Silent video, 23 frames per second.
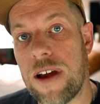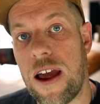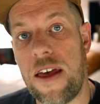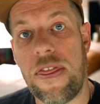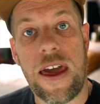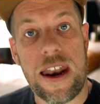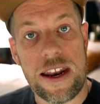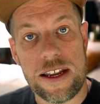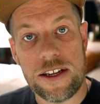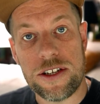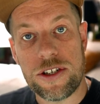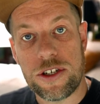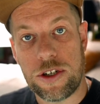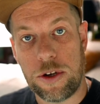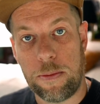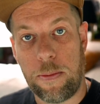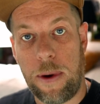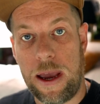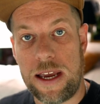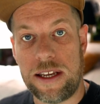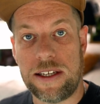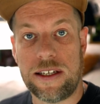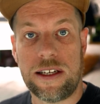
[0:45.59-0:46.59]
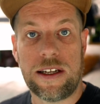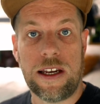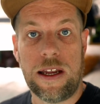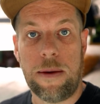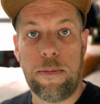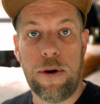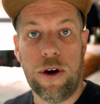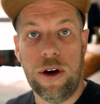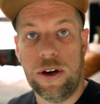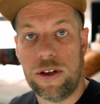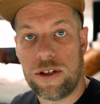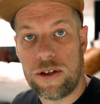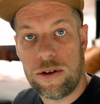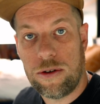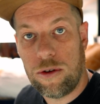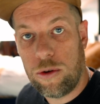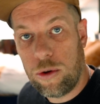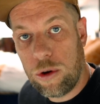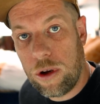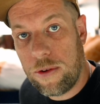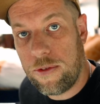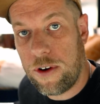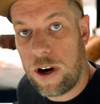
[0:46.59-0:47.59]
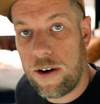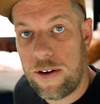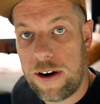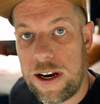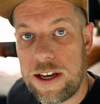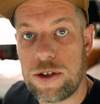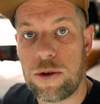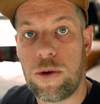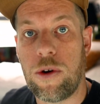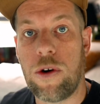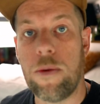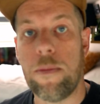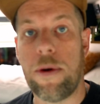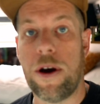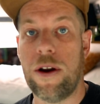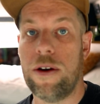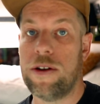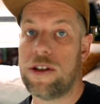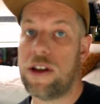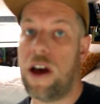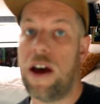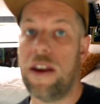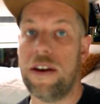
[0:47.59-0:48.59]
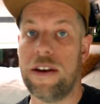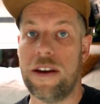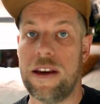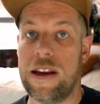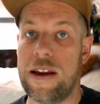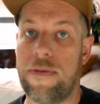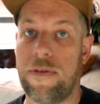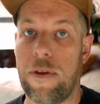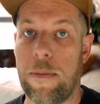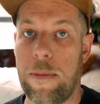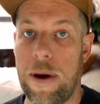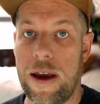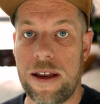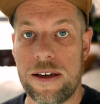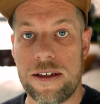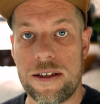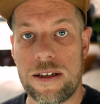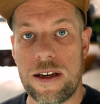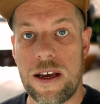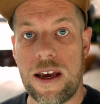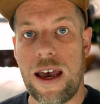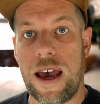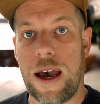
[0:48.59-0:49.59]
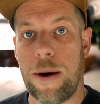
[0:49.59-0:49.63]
and that is to basically put all of our electrical components underneath the beds.